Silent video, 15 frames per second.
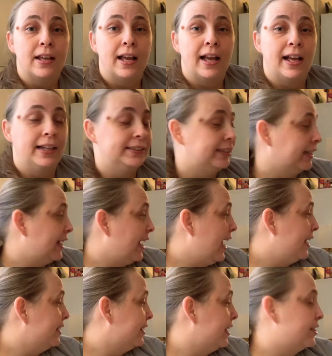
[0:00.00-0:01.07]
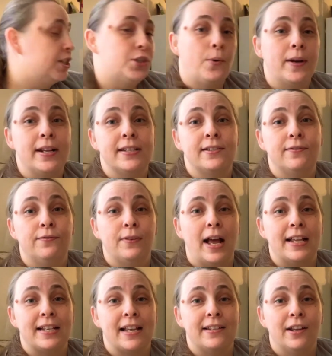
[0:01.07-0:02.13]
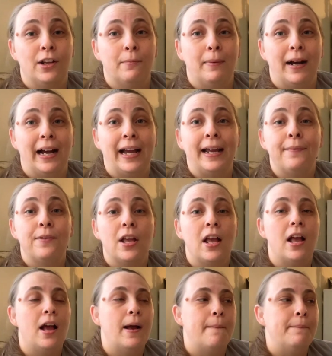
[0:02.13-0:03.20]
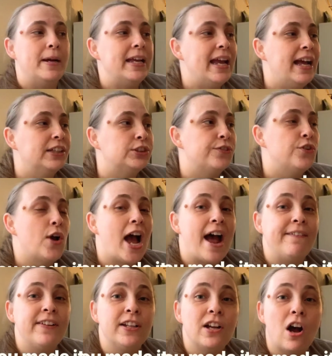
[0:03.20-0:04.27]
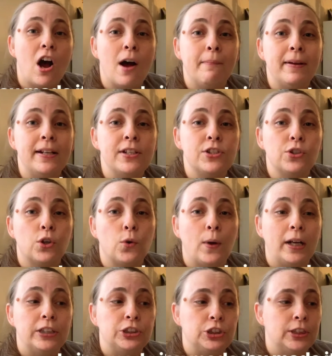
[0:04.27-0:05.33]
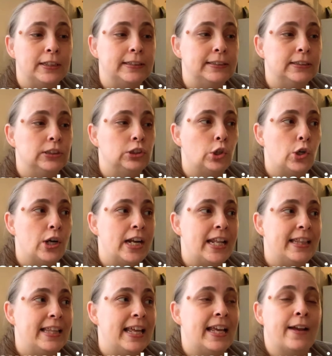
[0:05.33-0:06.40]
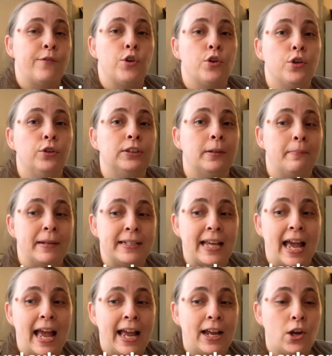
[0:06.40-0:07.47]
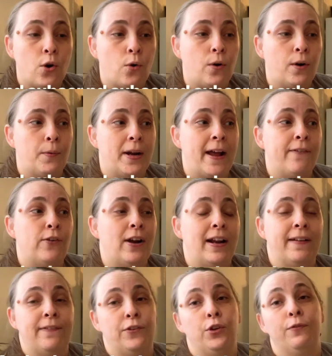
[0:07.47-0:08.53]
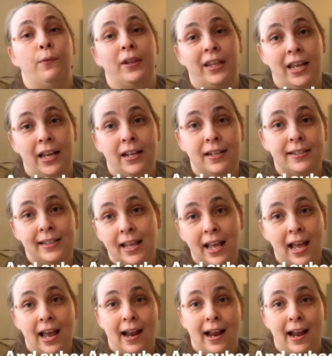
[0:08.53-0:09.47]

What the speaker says: As the cat decides to join us as I say goodbye. But yes, yeah, so if you have any comments or questions or anything, if you use a bidet or whatever, hey, you just can't.